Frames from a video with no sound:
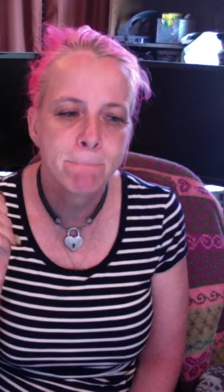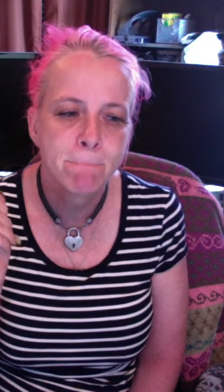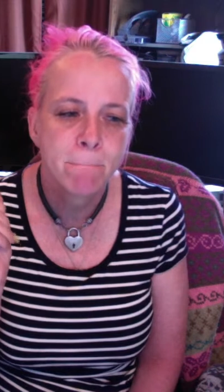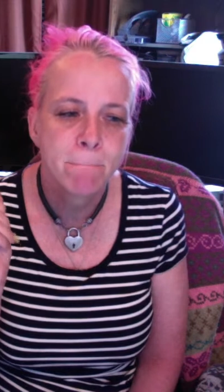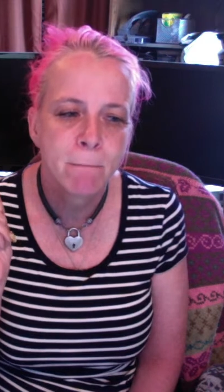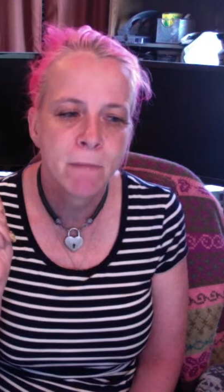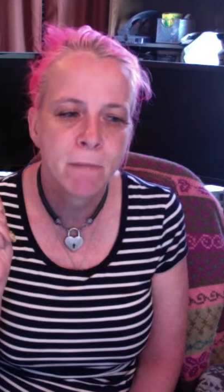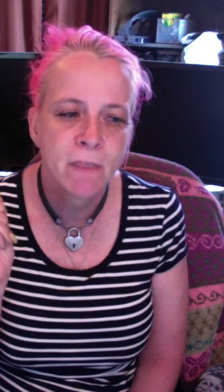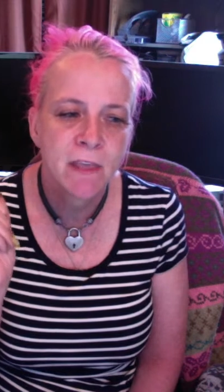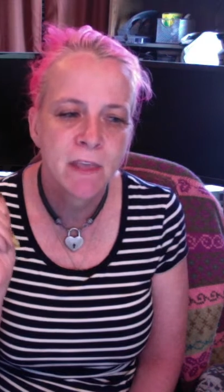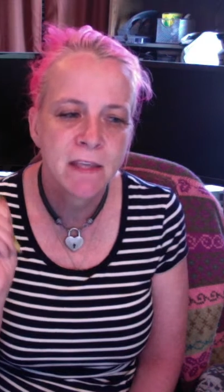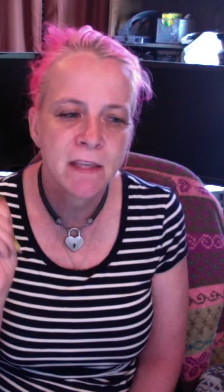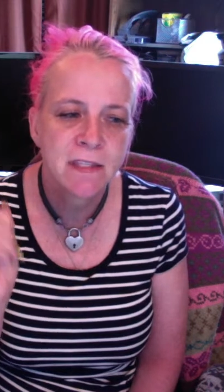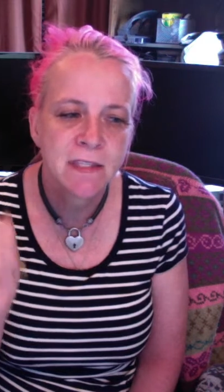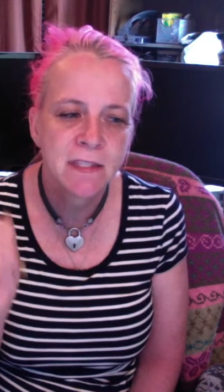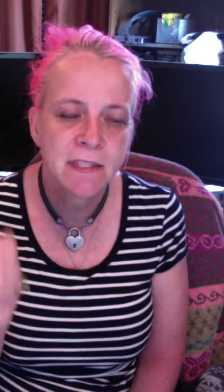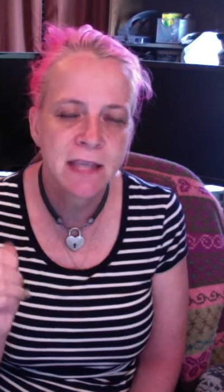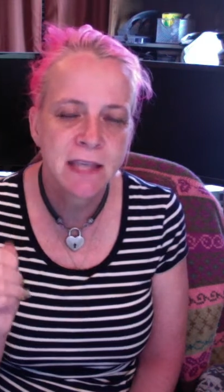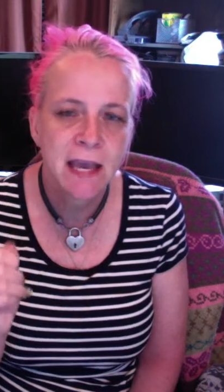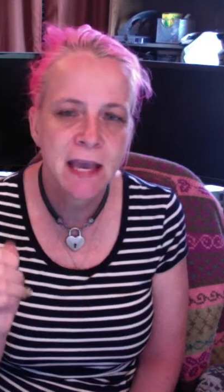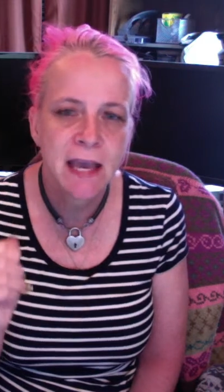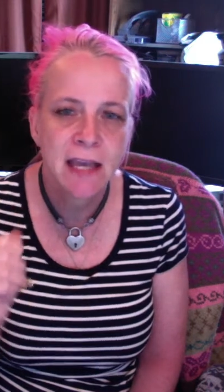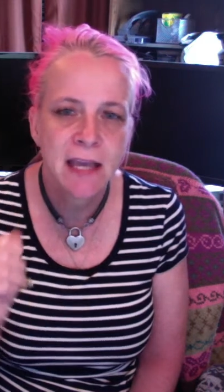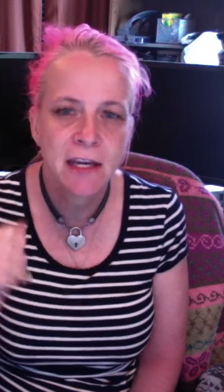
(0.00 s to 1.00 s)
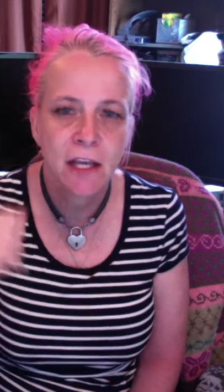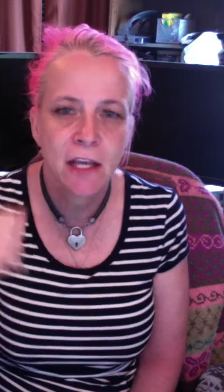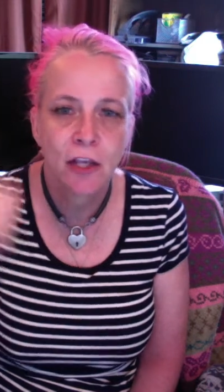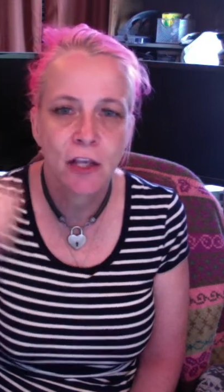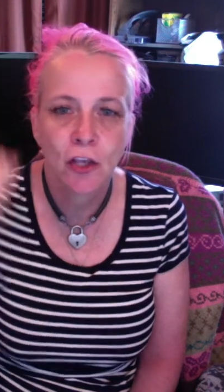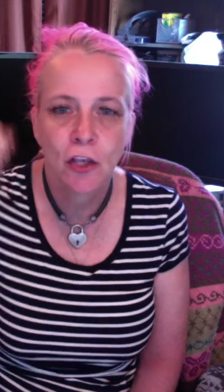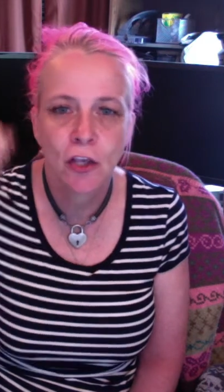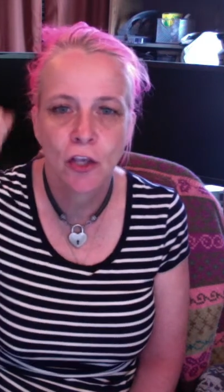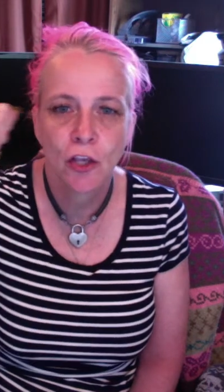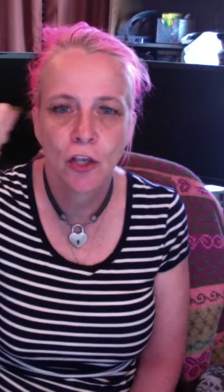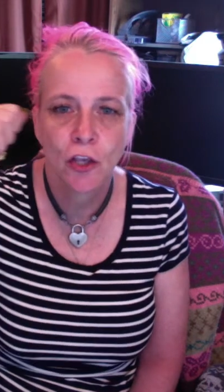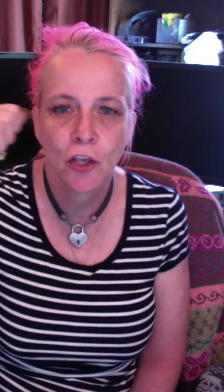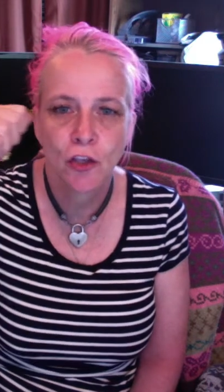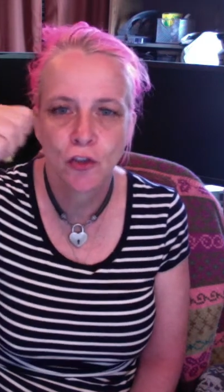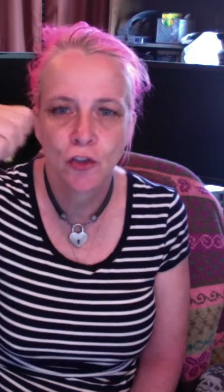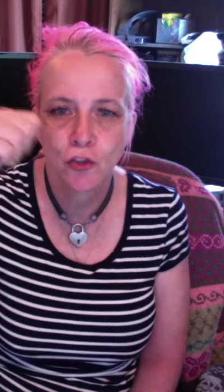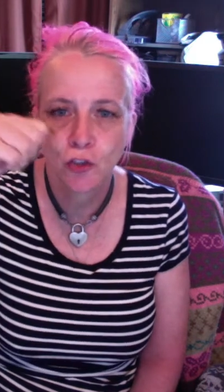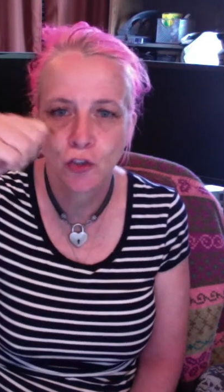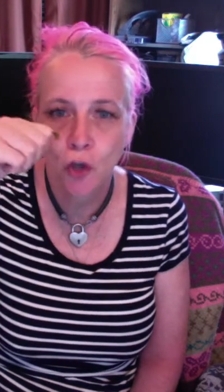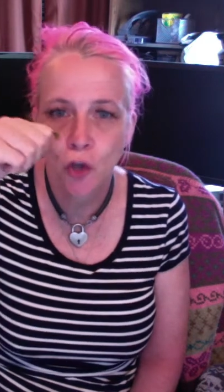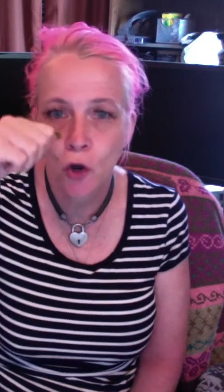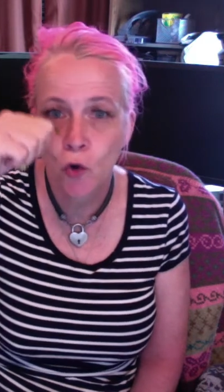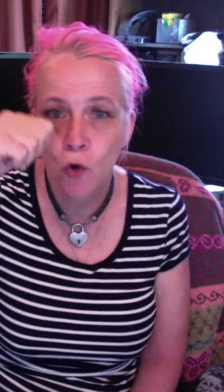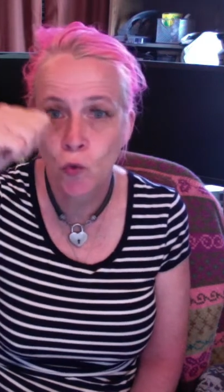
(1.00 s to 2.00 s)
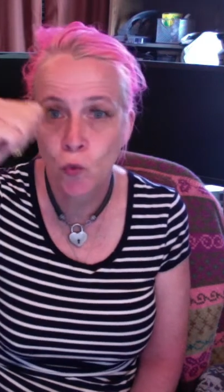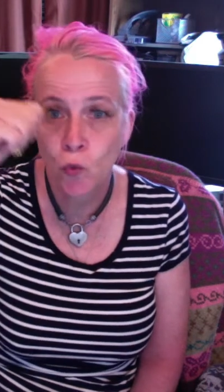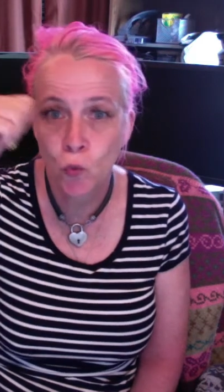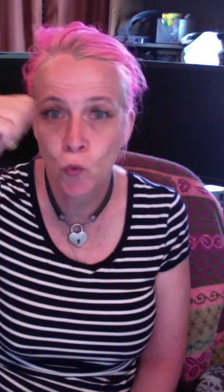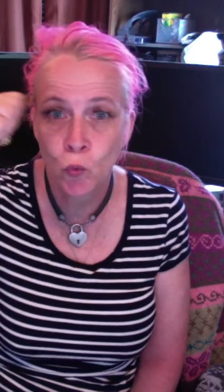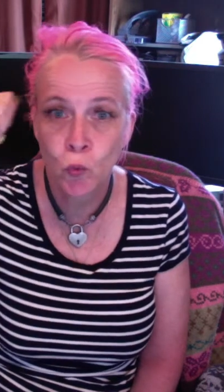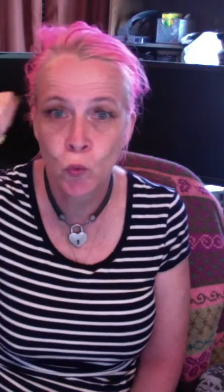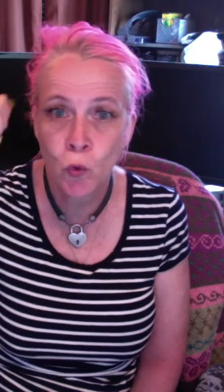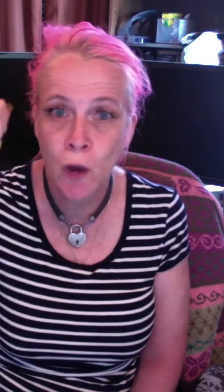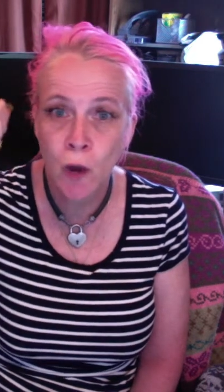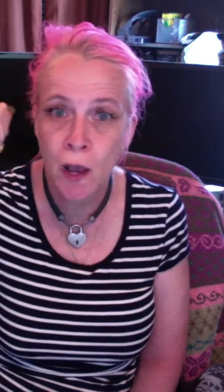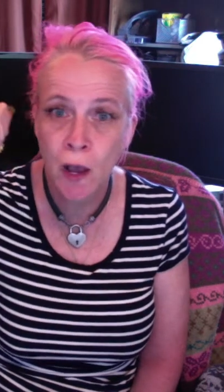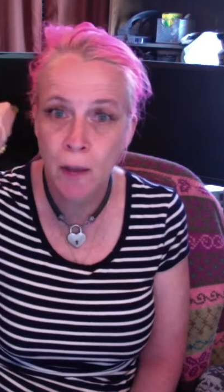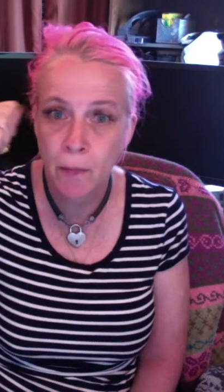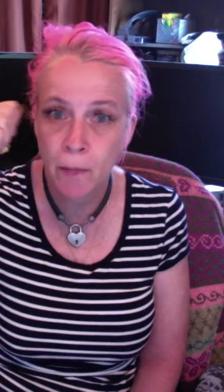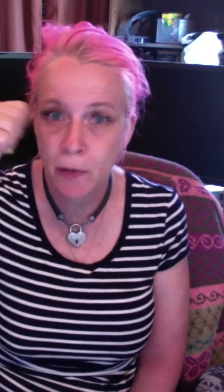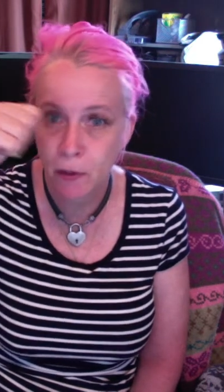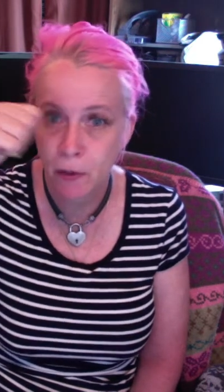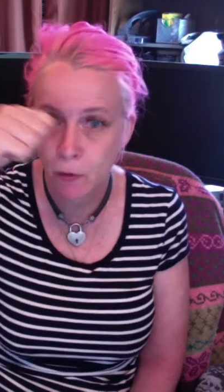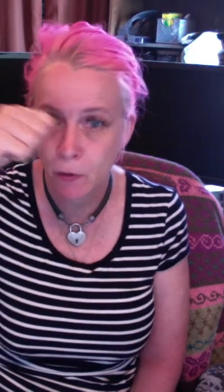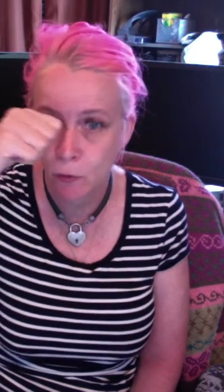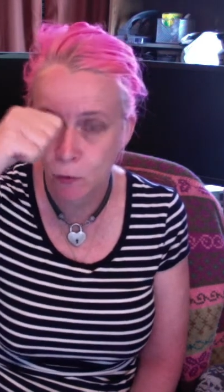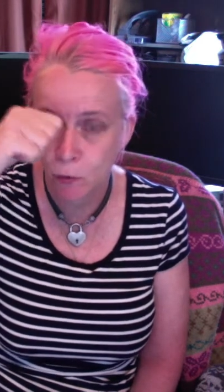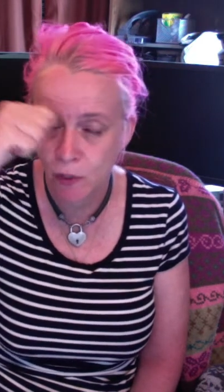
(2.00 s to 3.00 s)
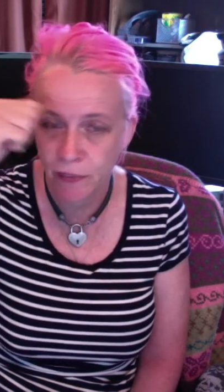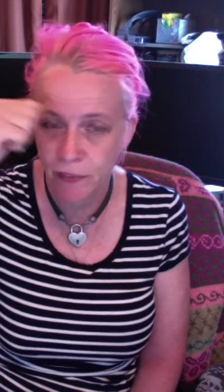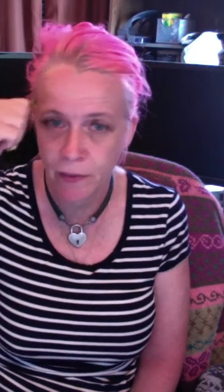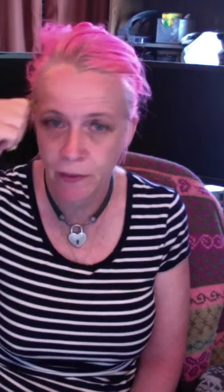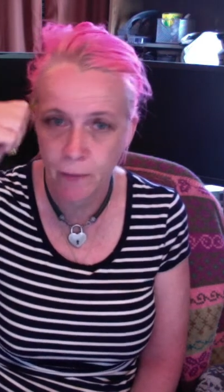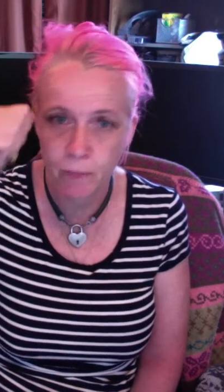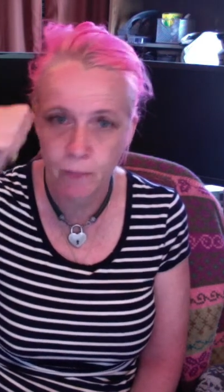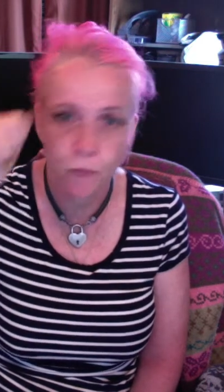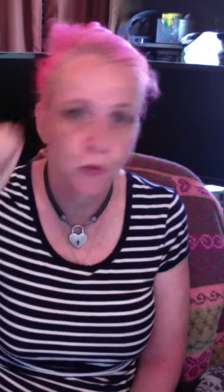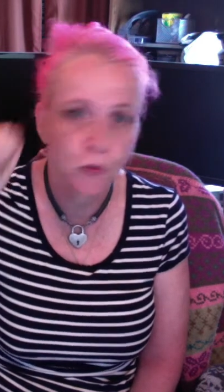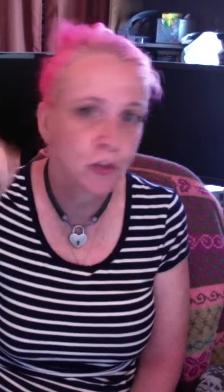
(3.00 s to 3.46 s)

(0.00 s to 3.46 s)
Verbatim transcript: And they said don't rub with them.